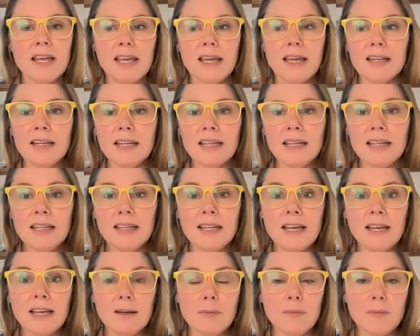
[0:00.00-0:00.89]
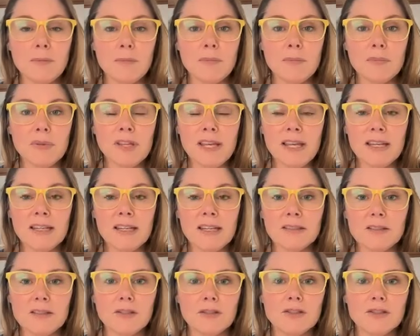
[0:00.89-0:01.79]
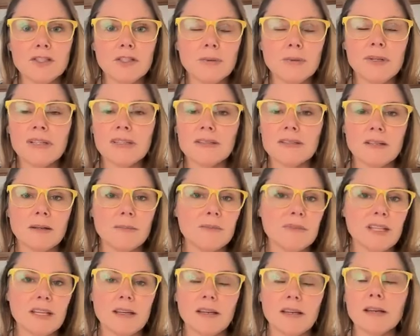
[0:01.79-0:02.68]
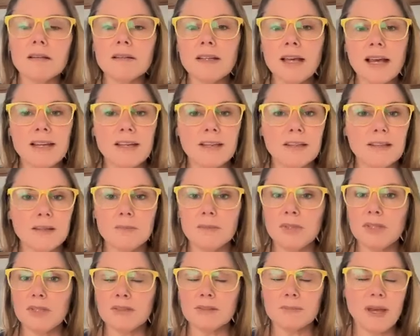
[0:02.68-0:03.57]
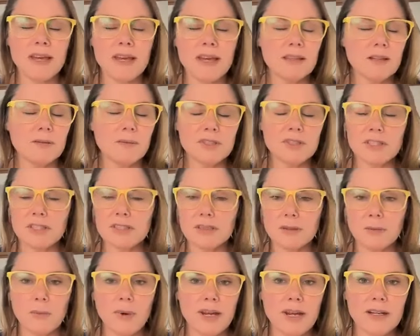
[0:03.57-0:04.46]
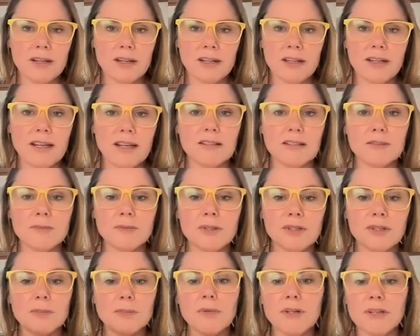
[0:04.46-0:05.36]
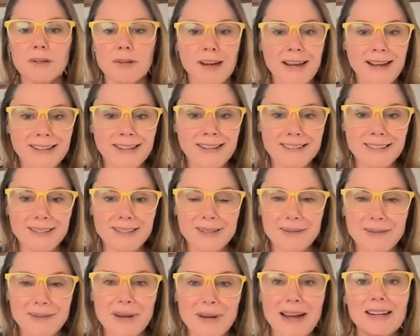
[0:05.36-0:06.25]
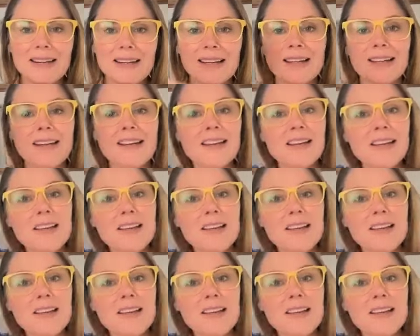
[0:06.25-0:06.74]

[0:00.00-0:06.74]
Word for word: And in that place, you're doing something like the Muse Method, which is a way to connect where you put your hands on your body